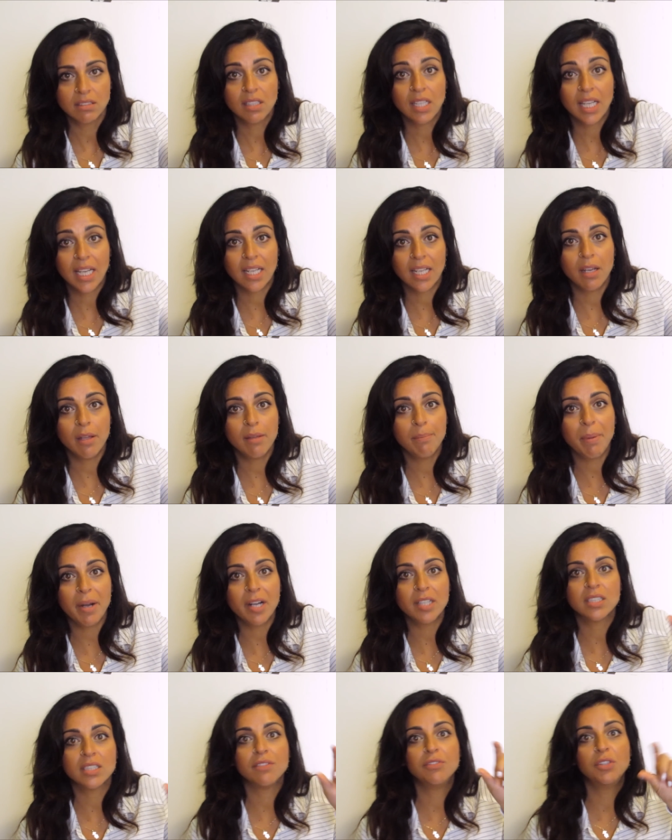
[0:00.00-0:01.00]
like an
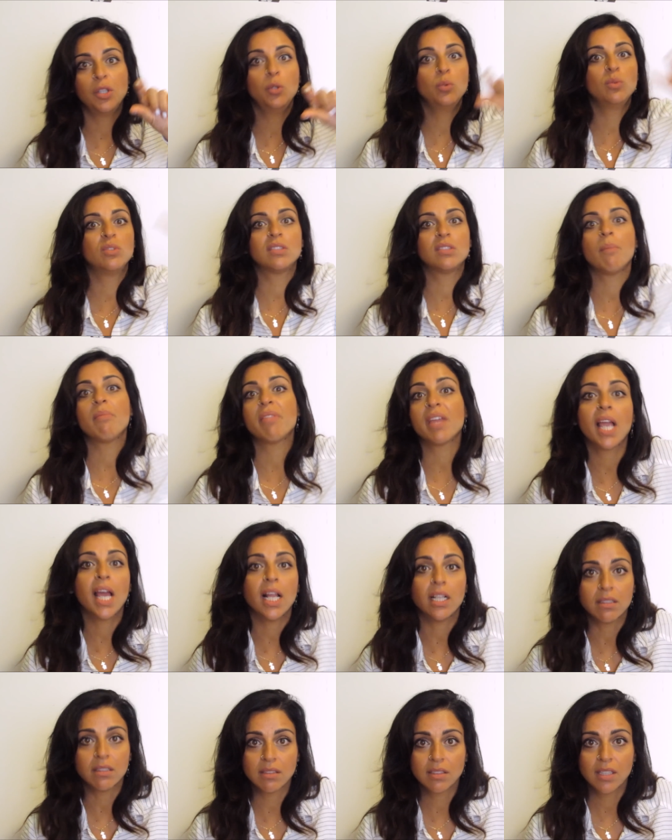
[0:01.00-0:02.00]
imperative, you use something
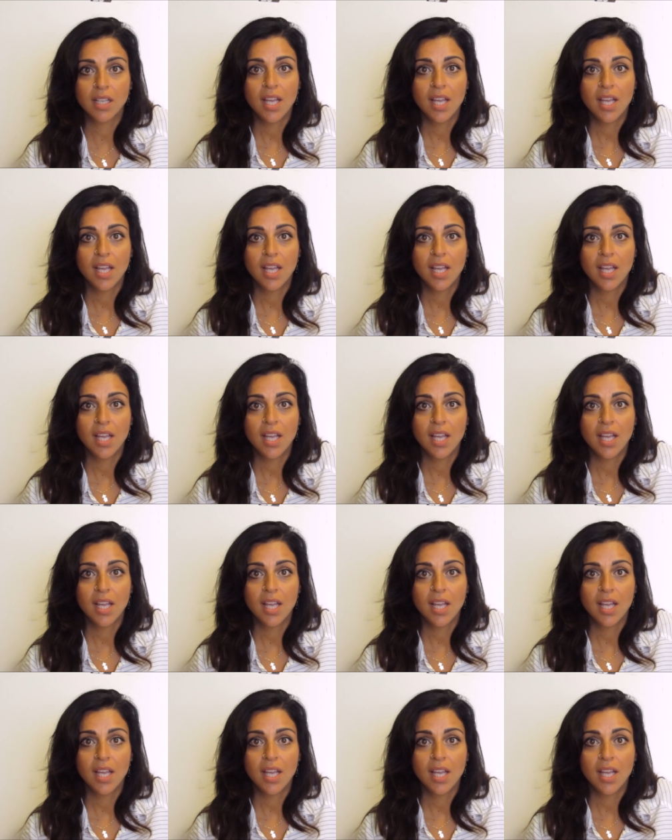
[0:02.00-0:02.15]
else.